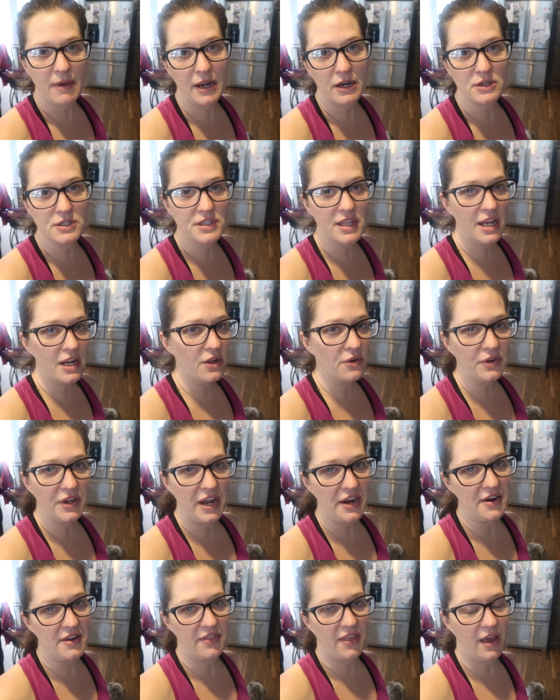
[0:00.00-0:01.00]
Meyer's. They don't
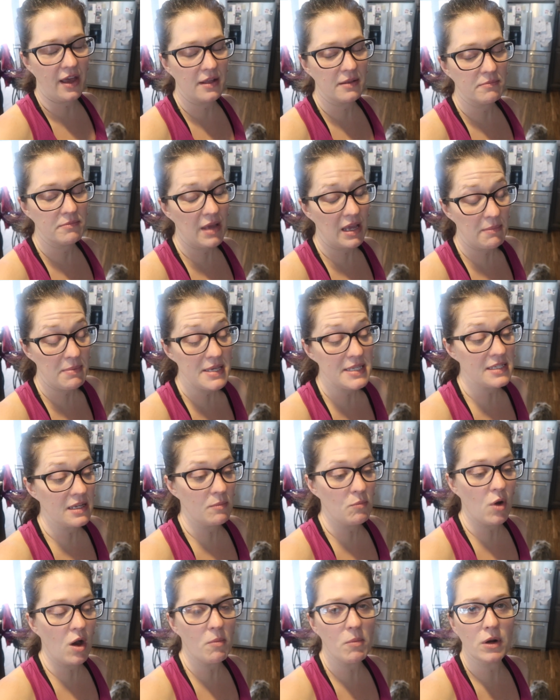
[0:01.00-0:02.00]
carry that. Maybe
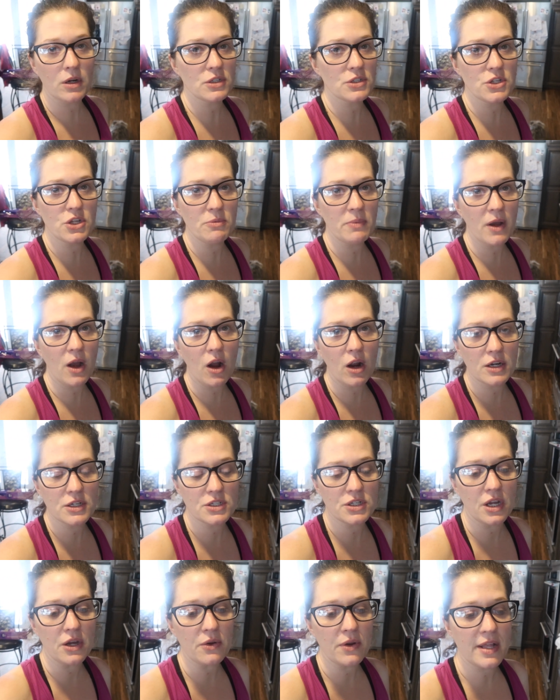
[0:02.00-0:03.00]
some Walmarts do, but
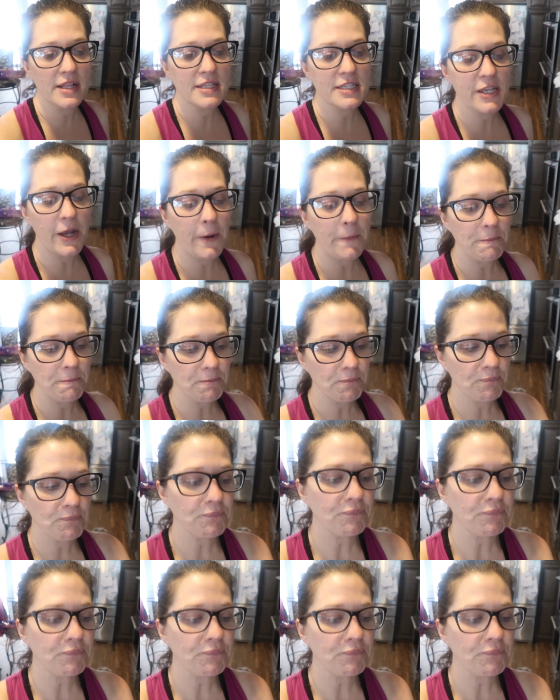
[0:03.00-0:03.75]
ours don't. And so,